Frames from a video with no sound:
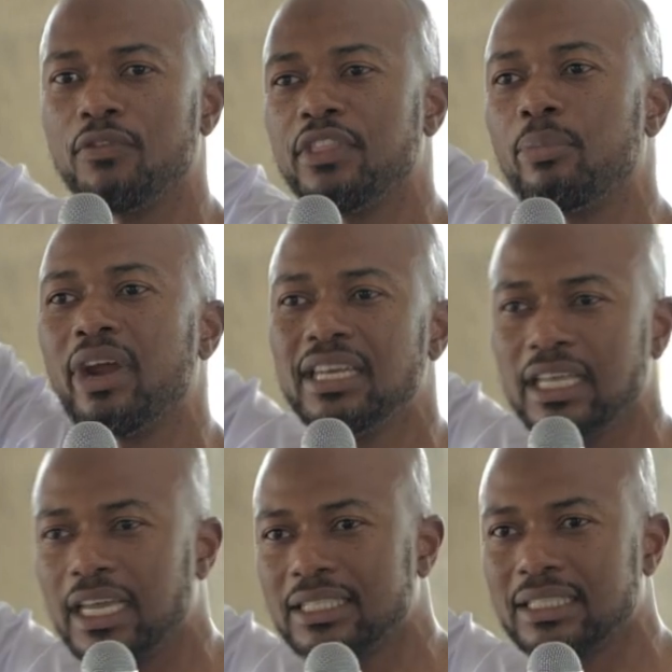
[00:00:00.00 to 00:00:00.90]
of the
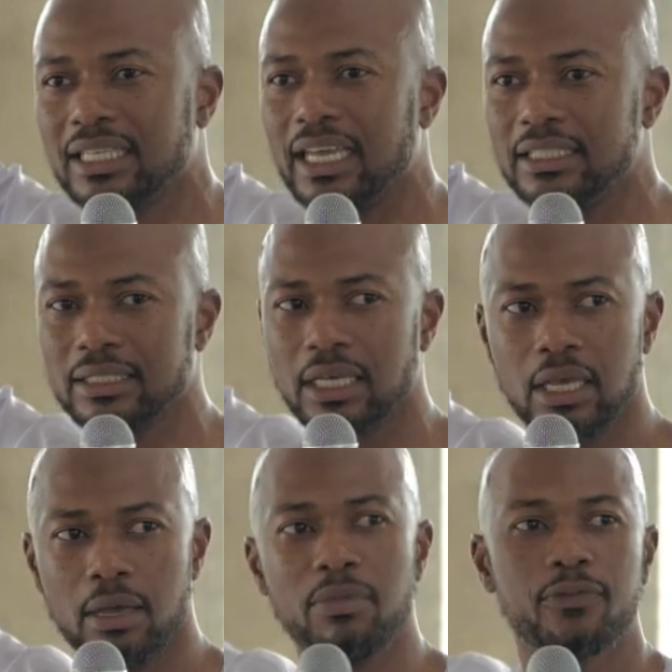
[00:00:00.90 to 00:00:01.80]
branding exercise
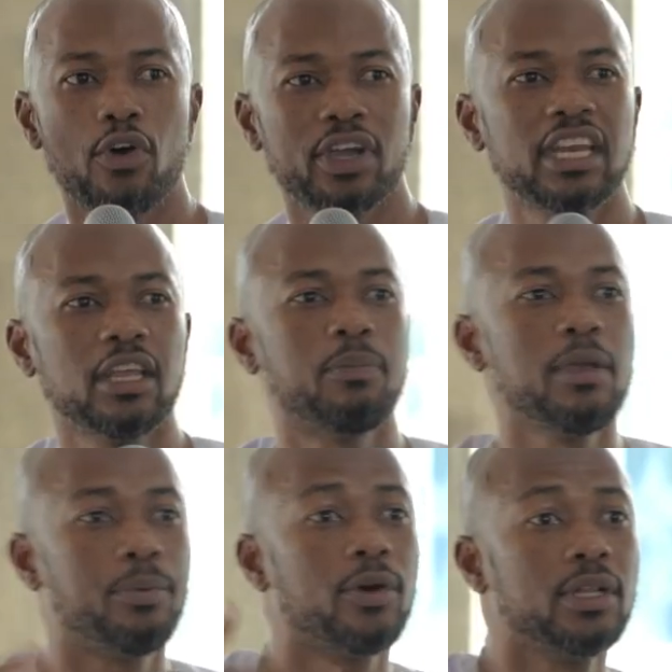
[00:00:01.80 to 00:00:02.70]
before getting
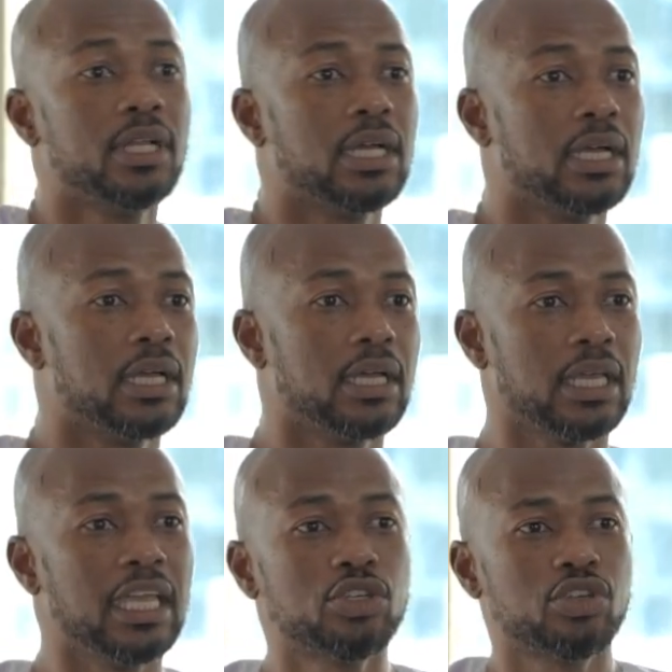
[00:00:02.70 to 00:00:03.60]
people
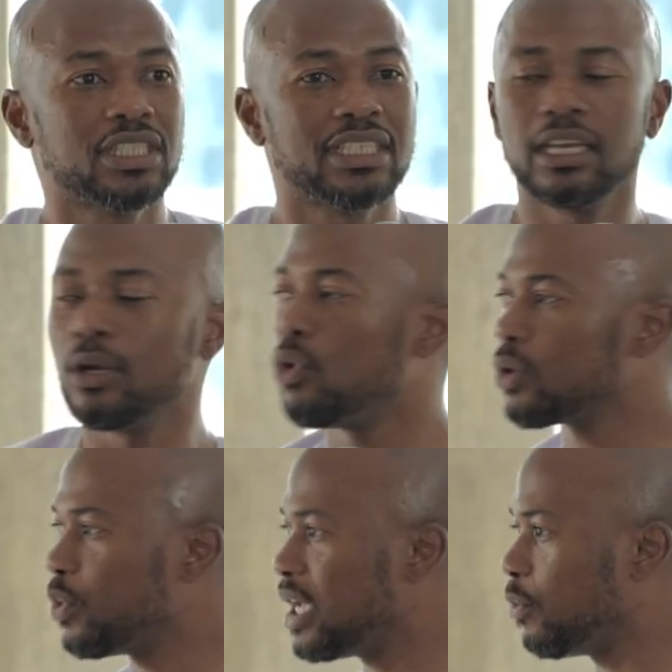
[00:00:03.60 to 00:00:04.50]
interested in
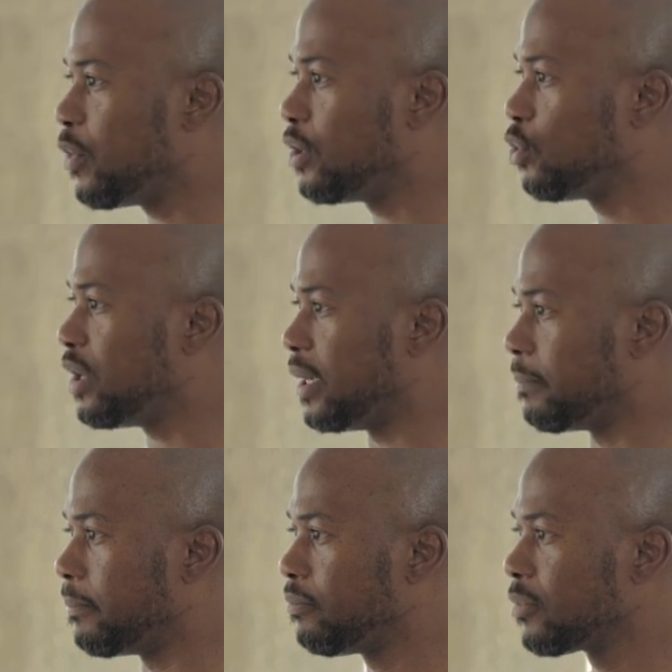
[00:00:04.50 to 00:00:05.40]
what we are, we are doing
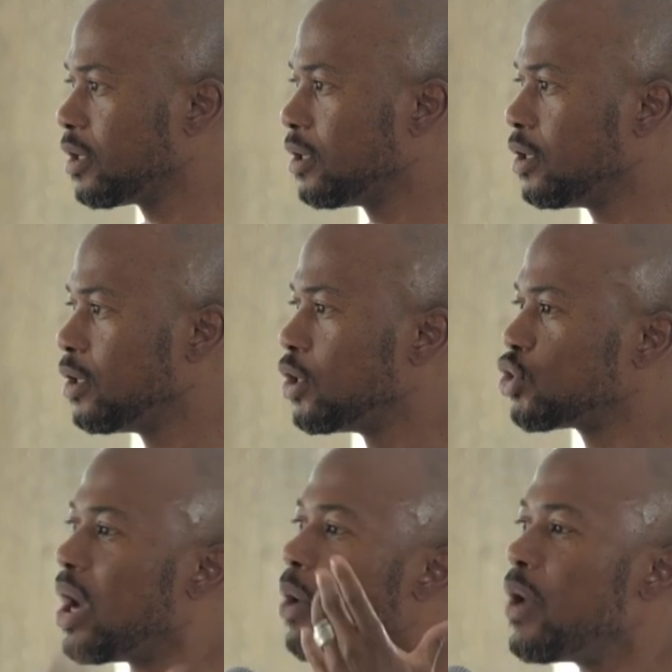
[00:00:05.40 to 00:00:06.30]

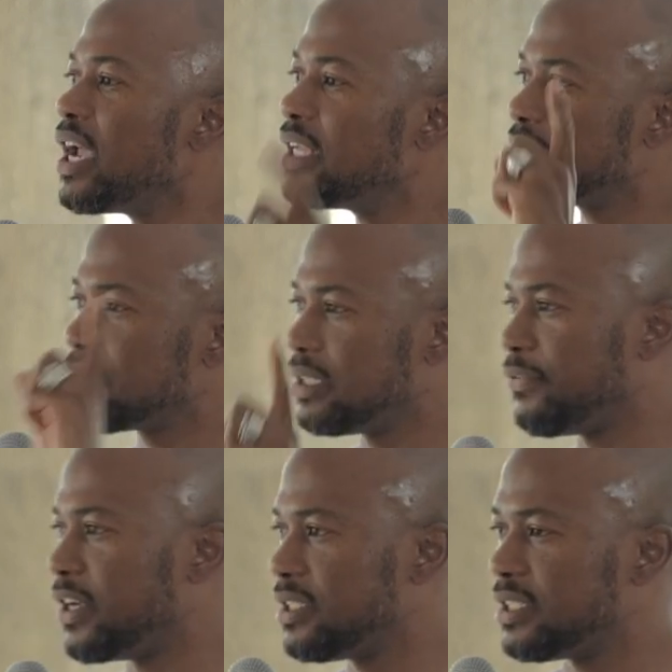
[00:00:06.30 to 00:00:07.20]
so awareness is the
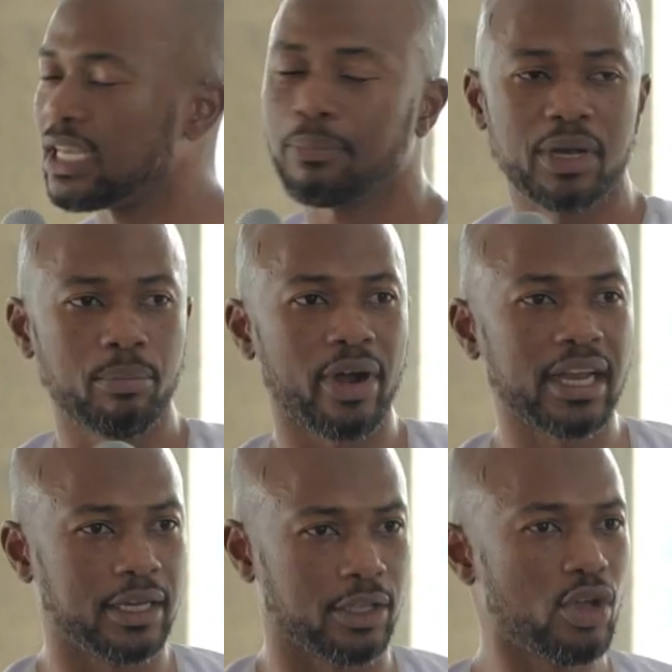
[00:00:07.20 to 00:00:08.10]
first step in
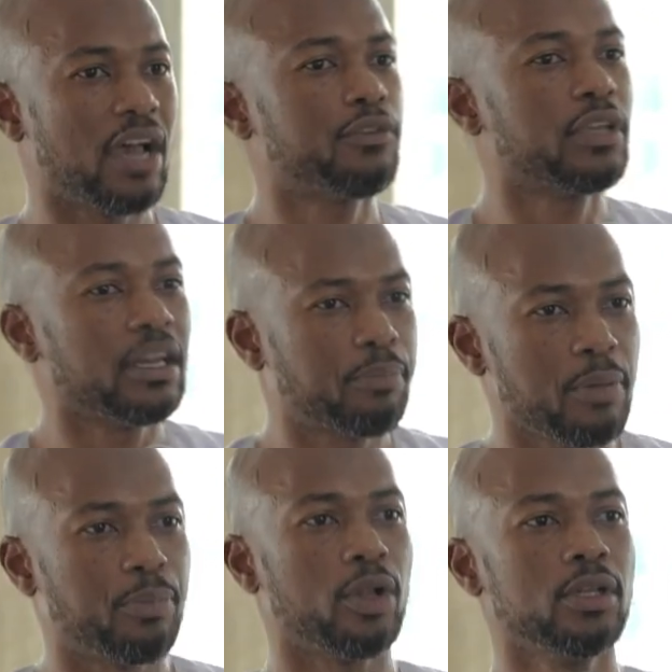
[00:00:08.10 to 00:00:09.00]
branding you have to get
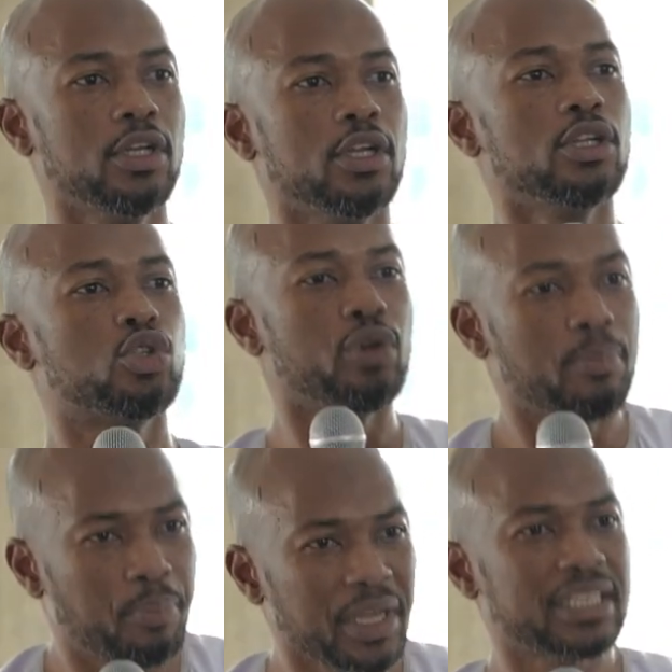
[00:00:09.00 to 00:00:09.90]
people to
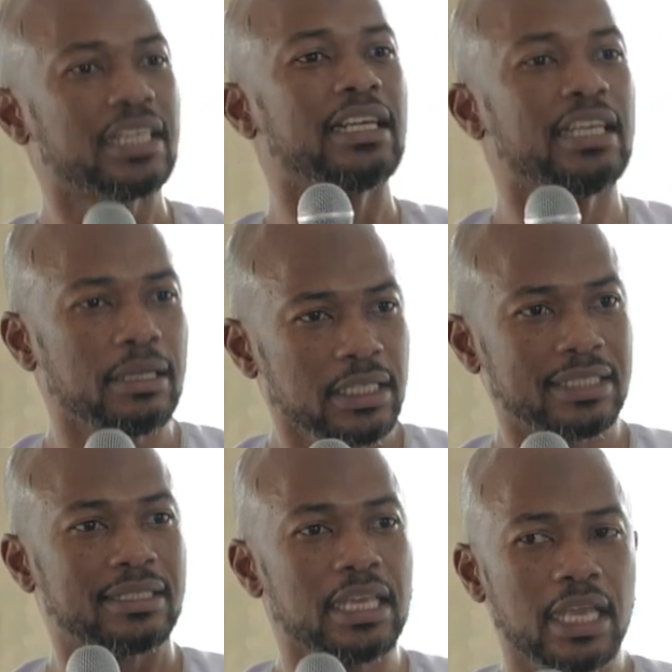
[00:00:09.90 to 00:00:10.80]
repeatedly
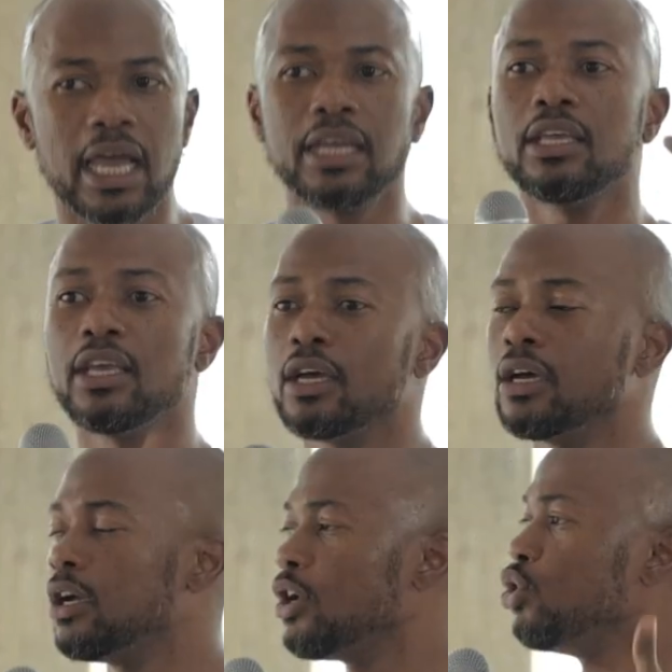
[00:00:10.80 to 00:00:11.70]
see and
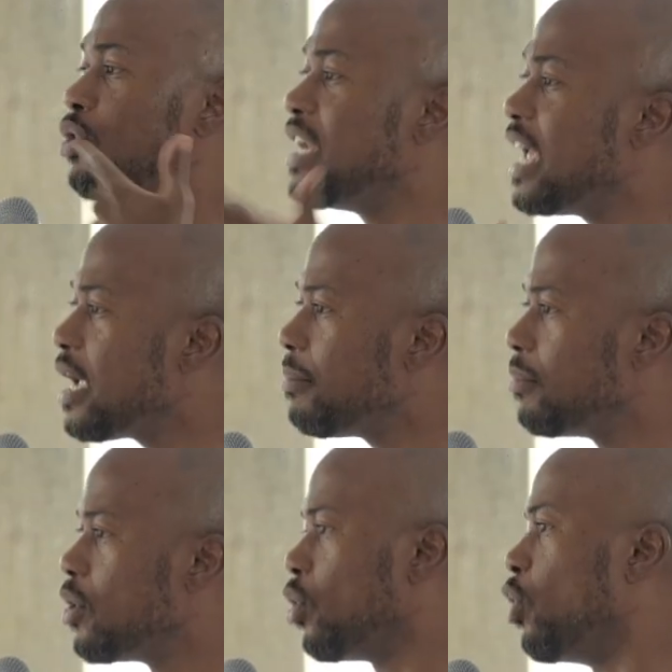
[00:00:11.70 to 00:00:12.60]
hear your
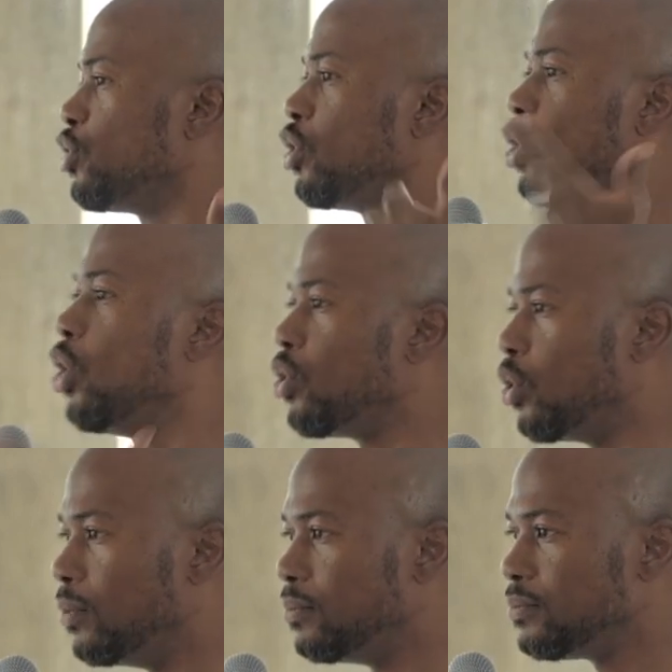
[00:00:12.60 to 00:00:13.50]
name or your logo.